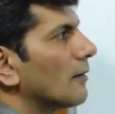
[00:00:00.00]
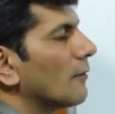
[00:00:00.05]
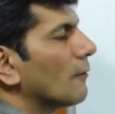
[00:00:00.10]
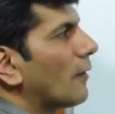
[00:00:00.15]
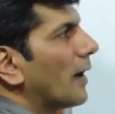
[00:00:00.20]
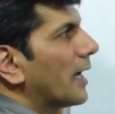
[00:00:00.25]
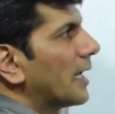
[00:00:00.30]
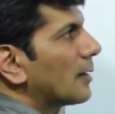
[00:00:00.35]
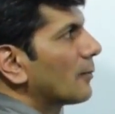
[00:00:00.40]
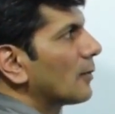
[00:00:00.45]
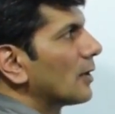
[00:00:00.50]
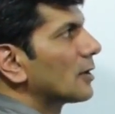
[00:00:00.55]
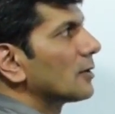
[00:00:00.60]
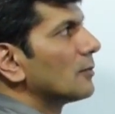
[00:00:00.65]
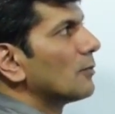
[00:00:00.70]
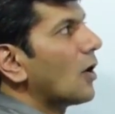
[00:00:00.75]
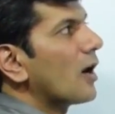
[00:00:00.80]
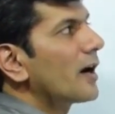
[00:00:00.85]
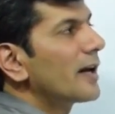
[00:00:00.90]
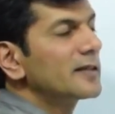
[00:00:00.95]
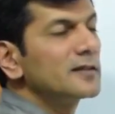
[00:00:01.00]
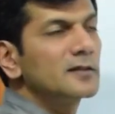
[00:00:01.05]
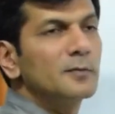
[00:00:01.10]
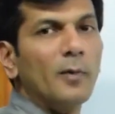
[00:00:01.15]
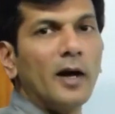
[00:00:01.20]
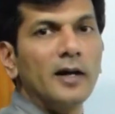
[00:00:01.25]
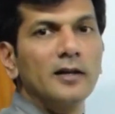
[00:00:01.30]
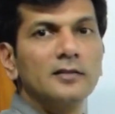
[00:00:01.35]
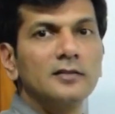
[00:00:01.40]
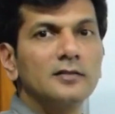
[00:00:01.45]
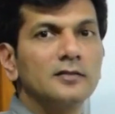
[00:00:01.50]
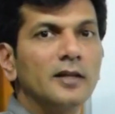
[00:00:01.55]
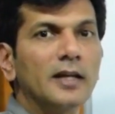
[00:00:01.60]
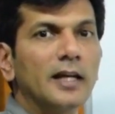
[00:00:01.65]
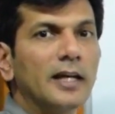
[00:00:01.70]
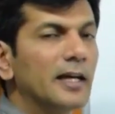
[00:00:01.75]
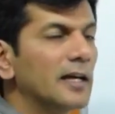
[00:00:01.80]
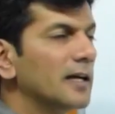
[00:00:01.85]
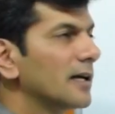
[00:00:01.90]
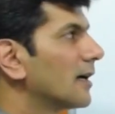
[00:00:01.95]
y equal to mod x minus
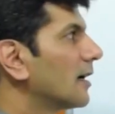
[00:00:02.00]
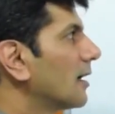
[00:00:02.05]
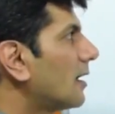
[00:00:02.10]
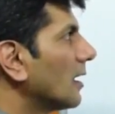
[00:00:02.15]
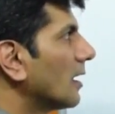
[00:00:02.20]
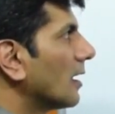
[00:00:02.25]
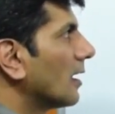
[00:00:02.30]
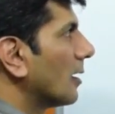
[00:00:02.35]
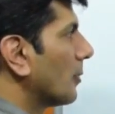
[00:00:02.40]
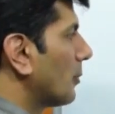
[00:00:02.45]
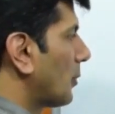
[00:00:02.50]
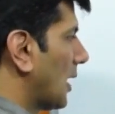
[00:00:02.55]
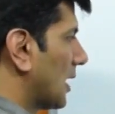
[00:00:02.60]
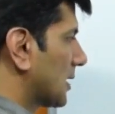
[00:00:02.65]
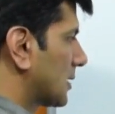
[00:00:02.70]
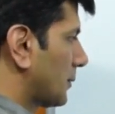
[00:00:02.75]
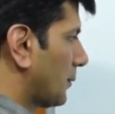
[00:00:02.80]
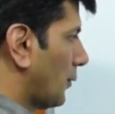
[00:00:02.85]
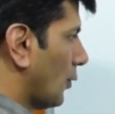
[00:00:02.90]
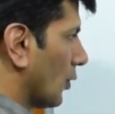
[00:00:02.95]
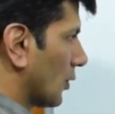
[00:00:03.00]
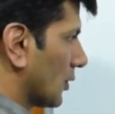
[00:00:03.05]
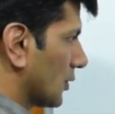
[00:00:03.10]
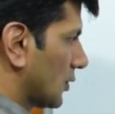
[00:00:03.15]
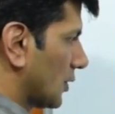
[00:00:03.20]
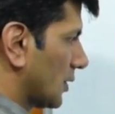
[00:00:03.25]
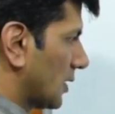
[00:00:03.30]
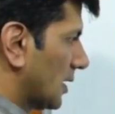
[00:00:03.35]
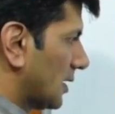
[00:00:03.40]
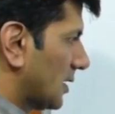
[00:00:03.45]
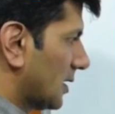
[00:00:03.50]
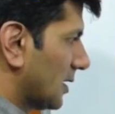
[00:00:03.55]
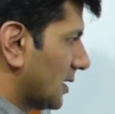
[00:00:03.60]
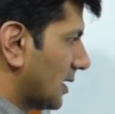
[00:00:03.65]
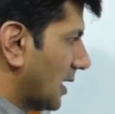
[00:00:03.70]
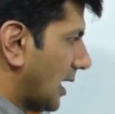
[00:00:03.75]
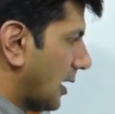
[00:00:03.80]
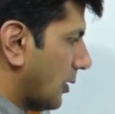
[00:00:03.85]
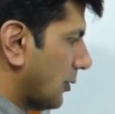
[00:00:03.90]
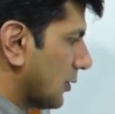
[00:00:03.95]
3 plus 4. So this is
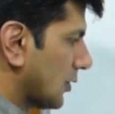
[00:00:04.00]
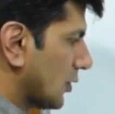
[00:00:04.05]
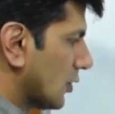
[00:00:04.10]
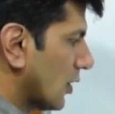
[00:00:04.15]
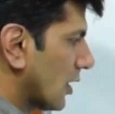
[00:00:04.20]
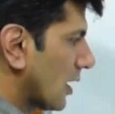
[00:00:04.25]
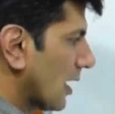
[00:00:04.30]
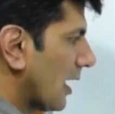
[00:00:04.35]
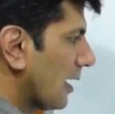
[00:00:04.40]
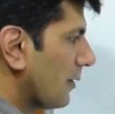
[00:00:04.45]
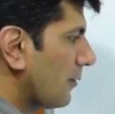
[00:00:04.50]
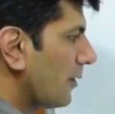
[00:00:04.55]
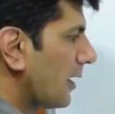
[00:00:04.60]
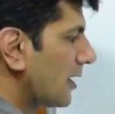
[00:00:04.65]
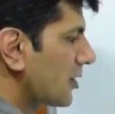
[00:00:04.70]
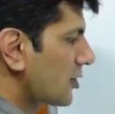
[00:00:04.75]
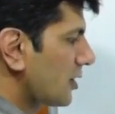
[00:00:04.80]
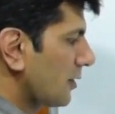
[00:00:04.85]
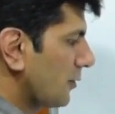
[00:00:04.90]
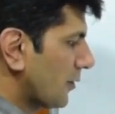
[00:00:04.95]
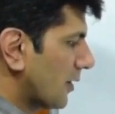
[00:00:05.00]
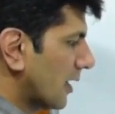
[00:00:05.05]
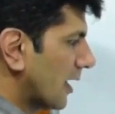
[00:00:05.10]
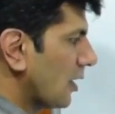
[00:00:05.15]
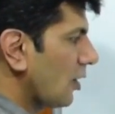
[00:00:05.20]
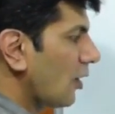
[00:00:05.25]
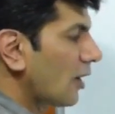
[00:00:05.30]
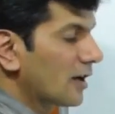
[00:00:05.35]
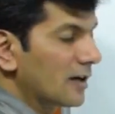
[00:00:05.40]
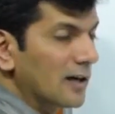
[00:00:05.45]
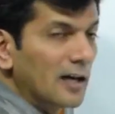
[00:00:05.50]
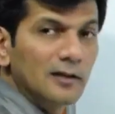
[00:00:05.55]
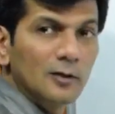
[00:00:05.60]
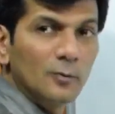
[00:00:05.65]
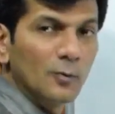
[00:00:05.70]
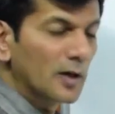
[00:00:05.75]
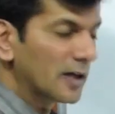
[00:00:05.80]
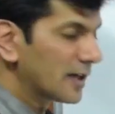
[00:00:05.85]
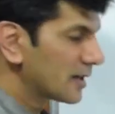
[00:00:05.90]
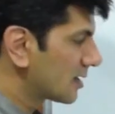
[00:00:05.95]
how your graph has shifted, or in other
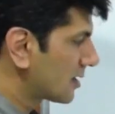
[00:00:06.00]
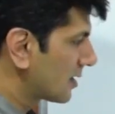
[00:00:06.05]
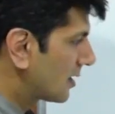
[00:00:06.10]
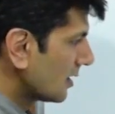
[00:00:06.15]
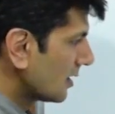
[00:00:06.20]
words,